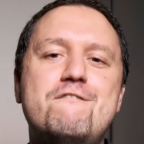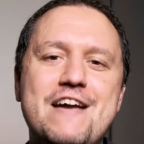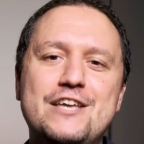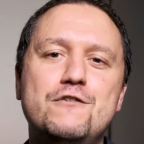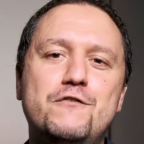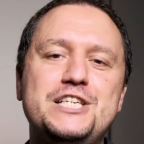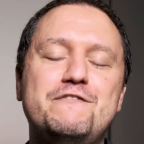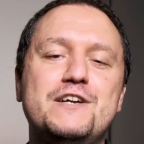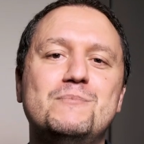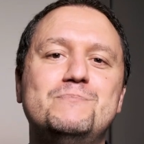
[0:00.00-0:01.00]
Thank you,
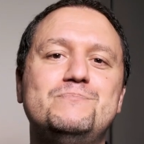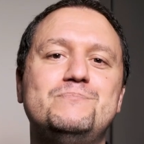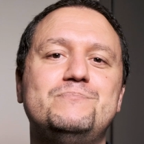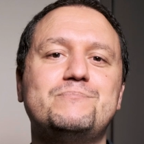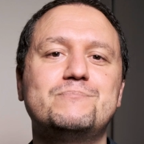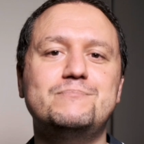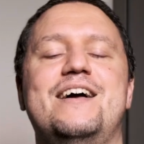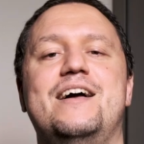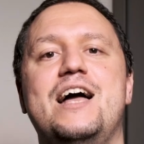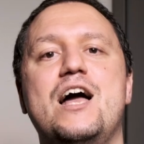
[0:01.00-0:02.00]
Fujifilm.
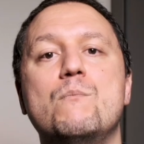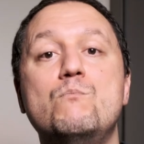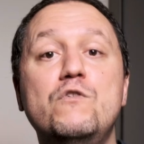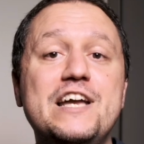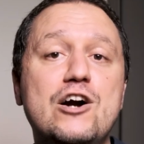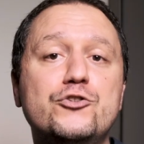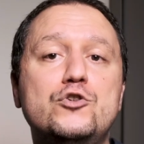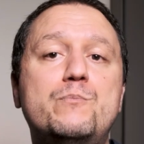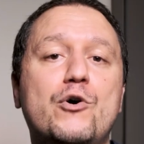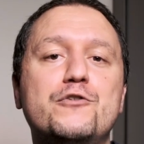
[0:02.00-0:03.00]
Moving on
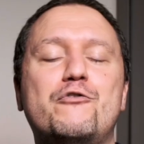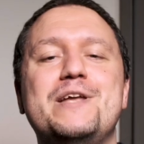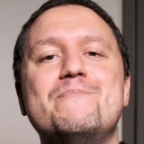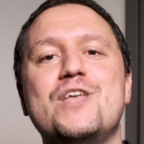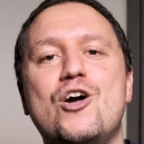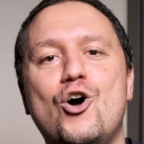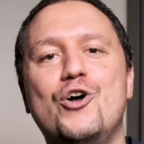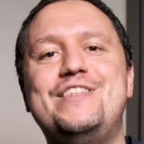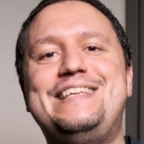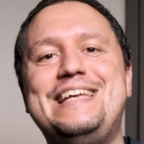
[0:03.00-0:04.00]
to point 3,
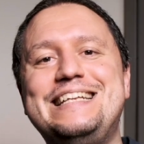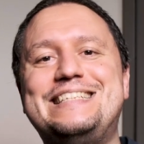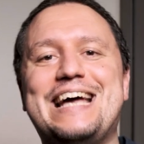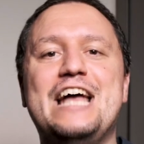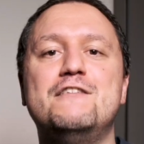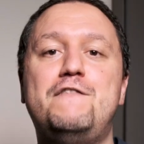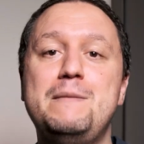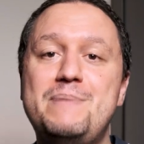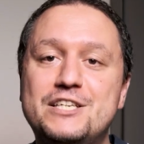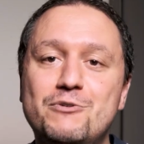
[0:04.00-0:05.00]
a tilt and
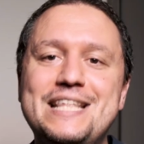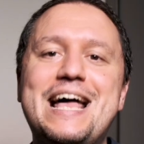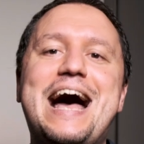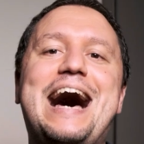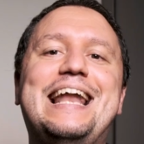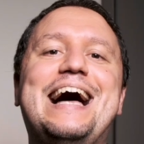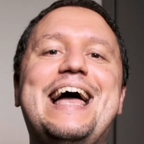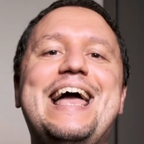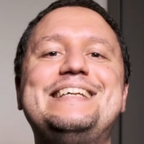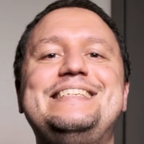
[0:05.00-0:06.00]
flippy screen a la
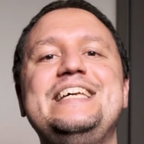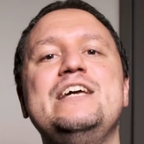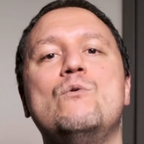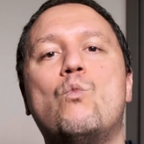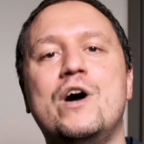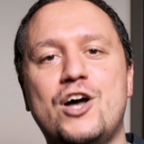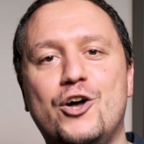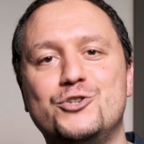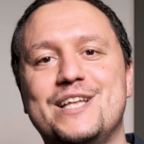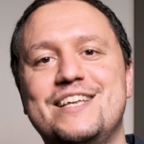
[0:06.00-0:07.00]

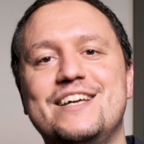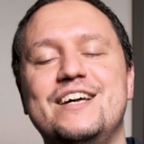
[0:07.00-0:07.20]
XT100.